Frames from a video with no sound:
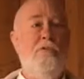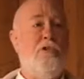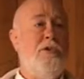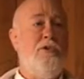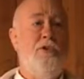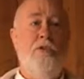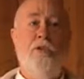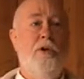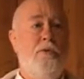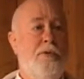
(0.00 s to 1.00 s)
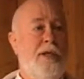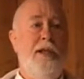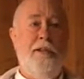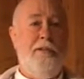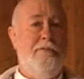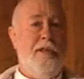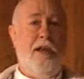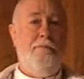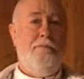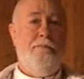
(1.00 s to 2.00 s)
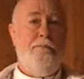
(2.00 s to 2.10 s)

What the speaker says: service, we certainly don't need any of that.